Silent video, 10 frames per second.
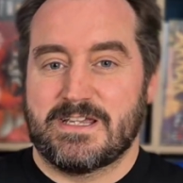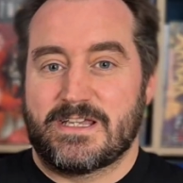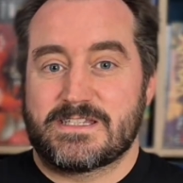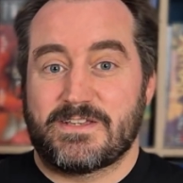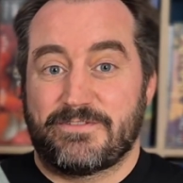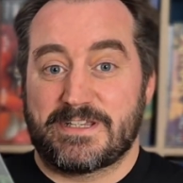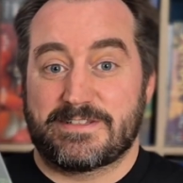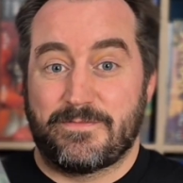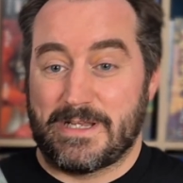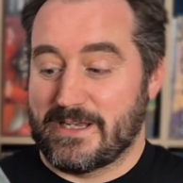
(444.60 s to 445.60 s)
Something
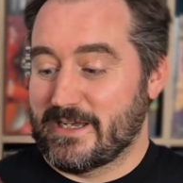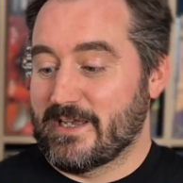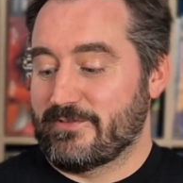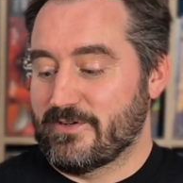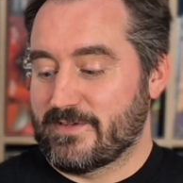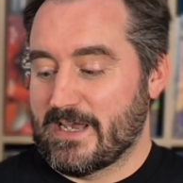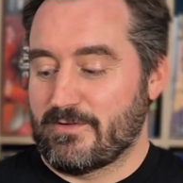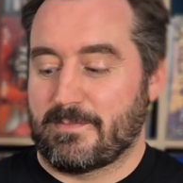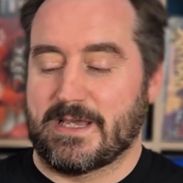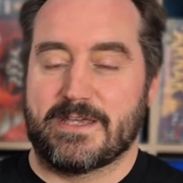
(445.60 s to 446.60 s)
familiar if you've
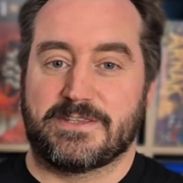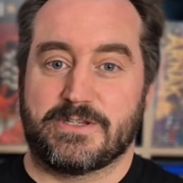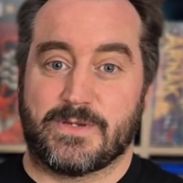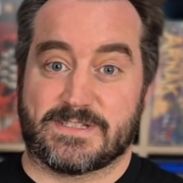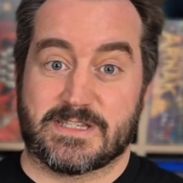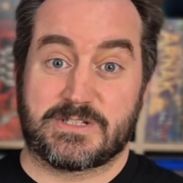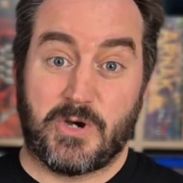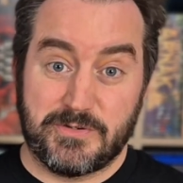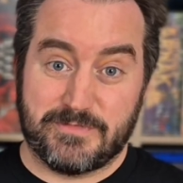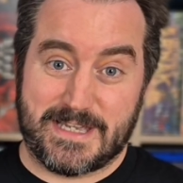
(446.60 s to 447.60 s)
ever played the USS
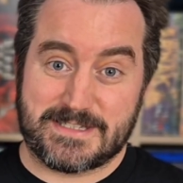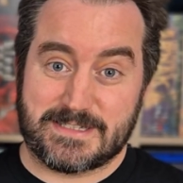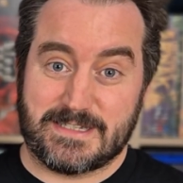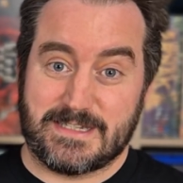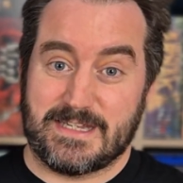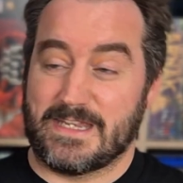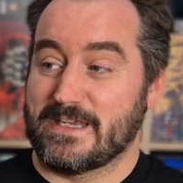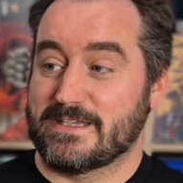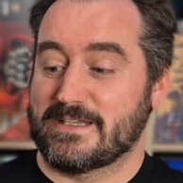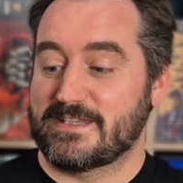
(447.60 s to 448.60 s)
Conrad
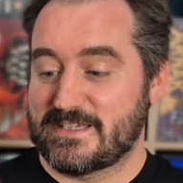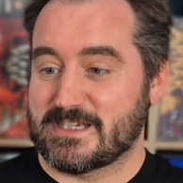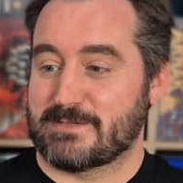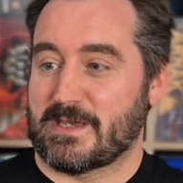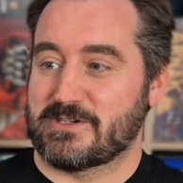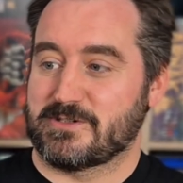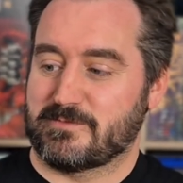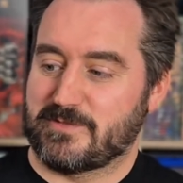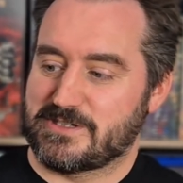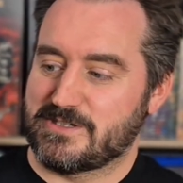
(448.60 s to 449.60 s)
in this expansion,
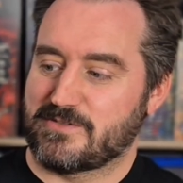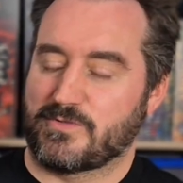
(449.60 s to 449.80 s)
which is of